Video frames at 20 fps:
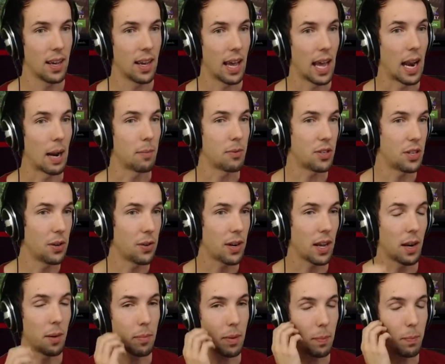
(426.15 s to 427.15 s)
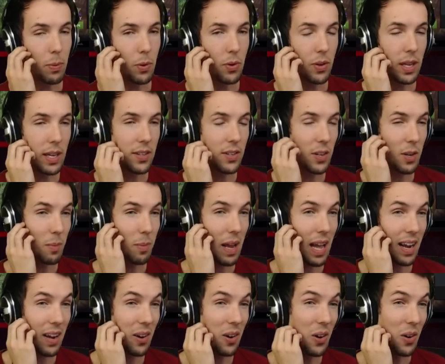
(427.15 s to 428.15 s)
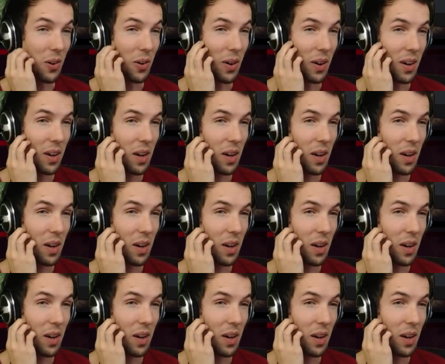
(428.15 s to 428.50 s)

and I'm still gonna be pulled into the black hole.